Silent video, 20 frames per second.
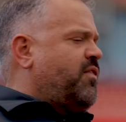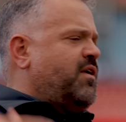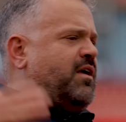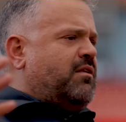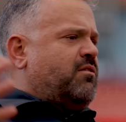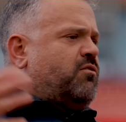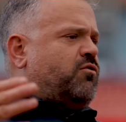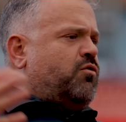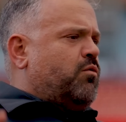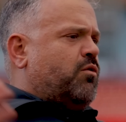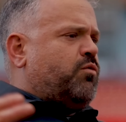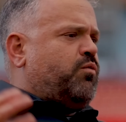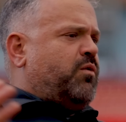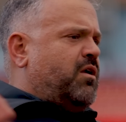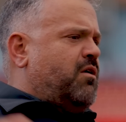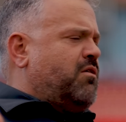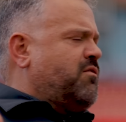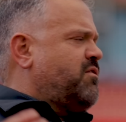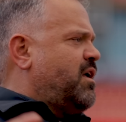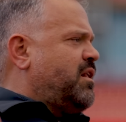think in two or three
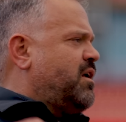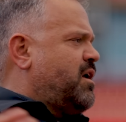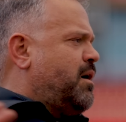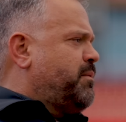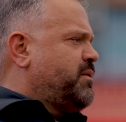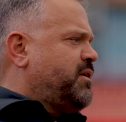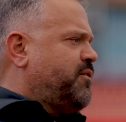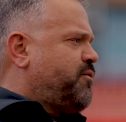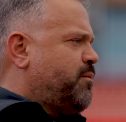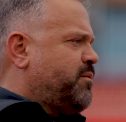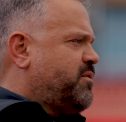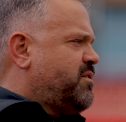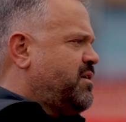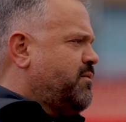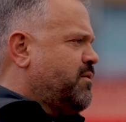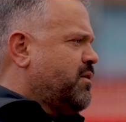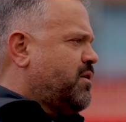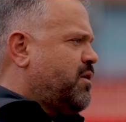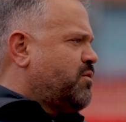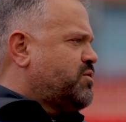years he had a couple different
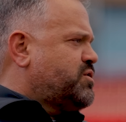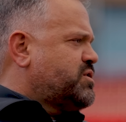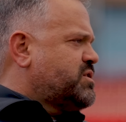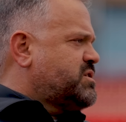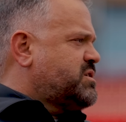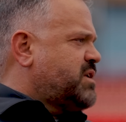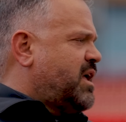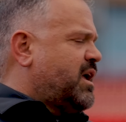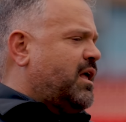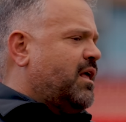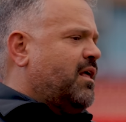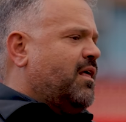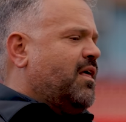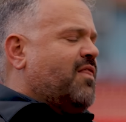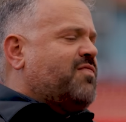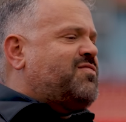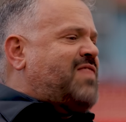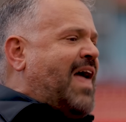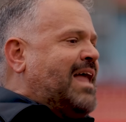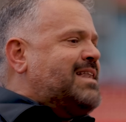receiver coaches. Like
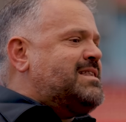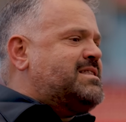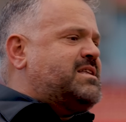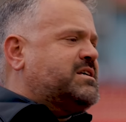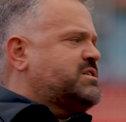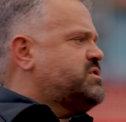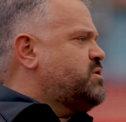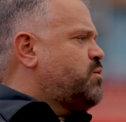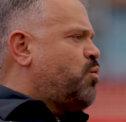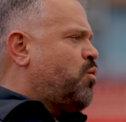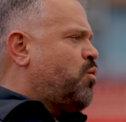that doesn't